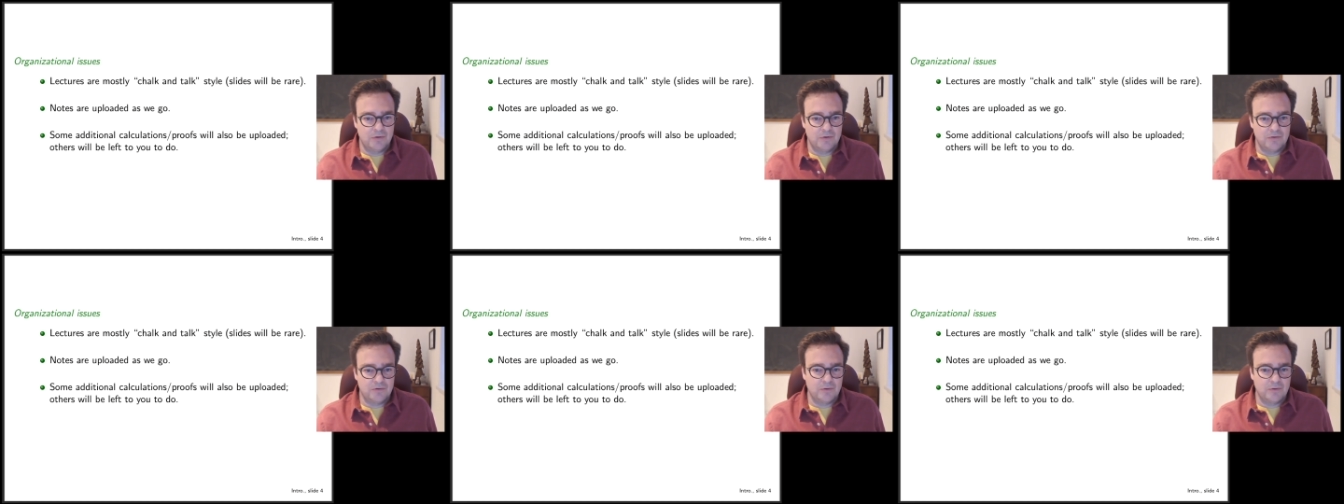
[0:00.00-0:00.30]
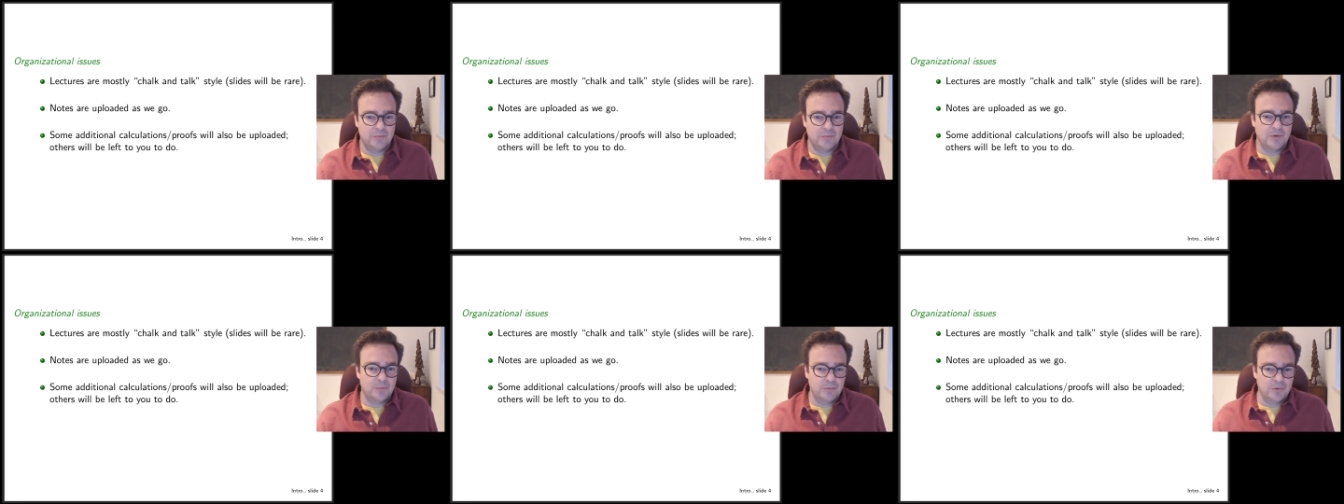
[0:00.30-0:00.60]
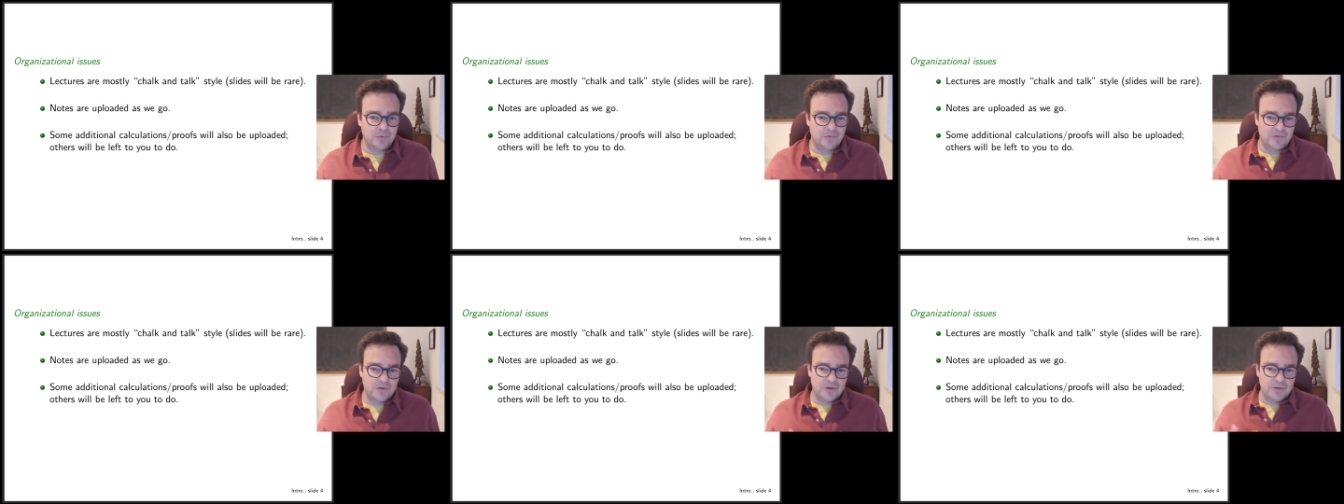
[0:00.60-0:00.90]
Some of the
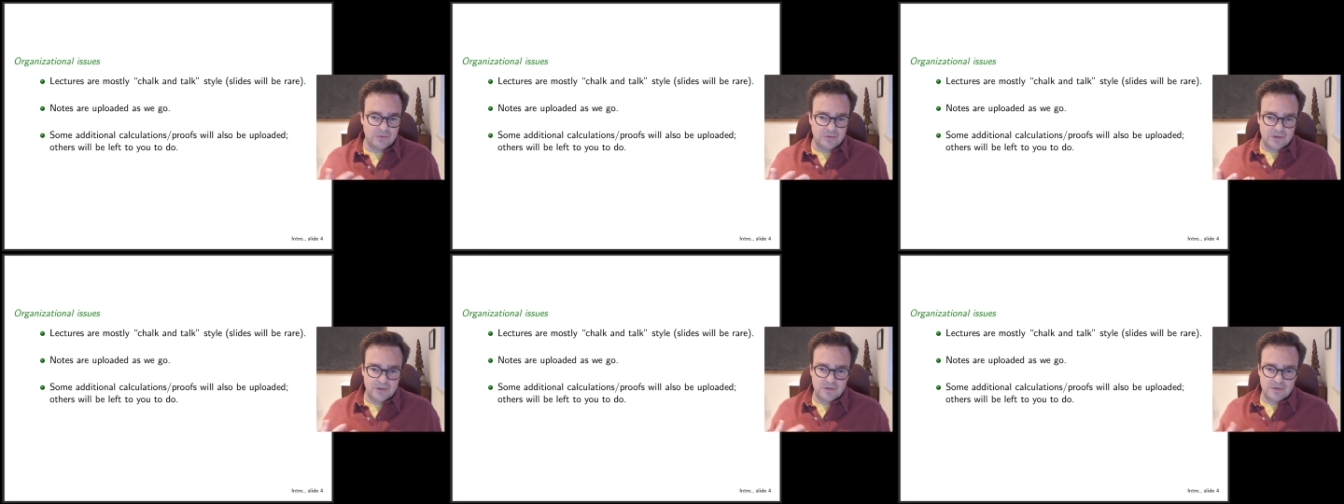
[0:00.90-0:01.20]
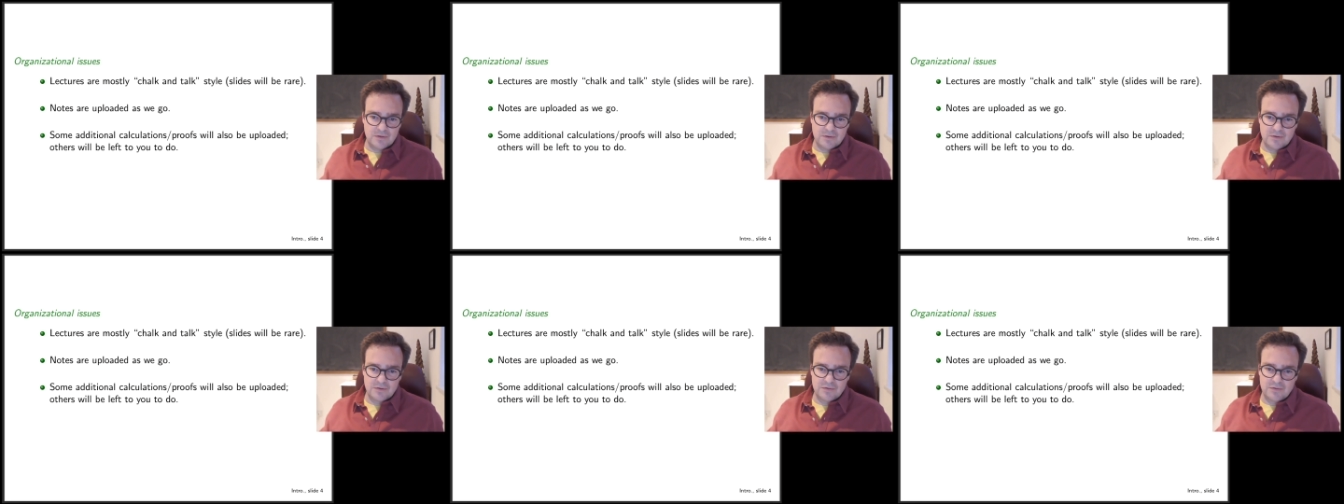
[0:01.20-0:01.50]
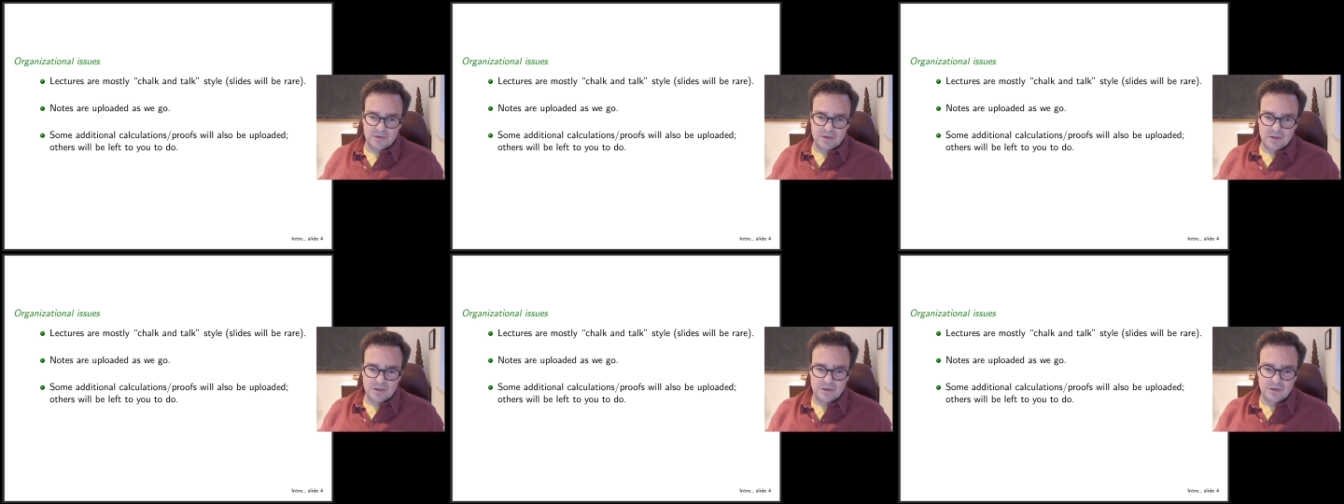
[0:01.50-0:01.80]
proofs that you need to
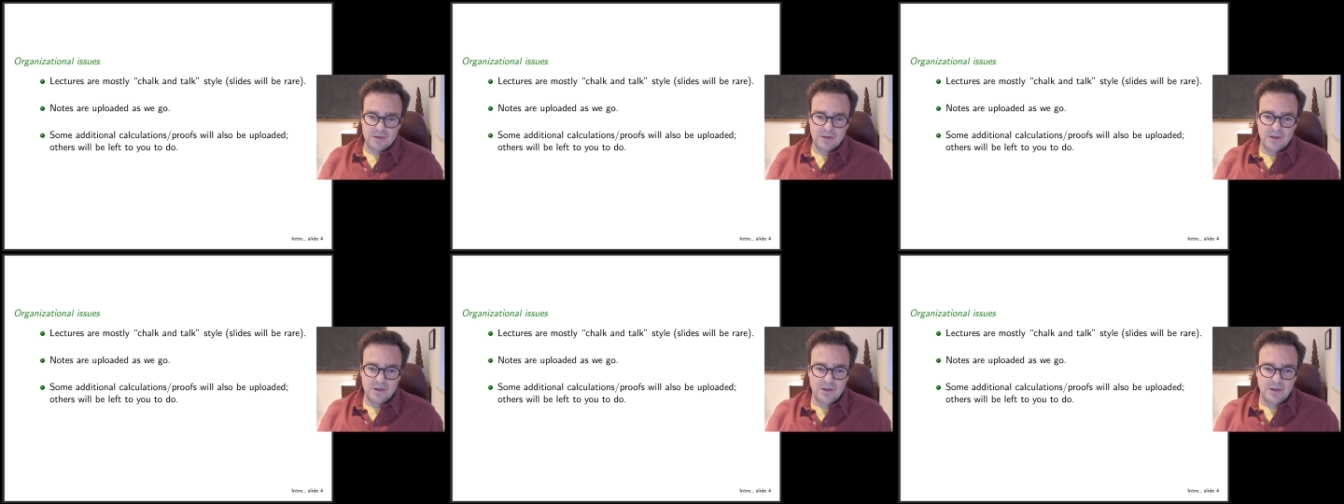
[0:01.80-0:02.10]
understand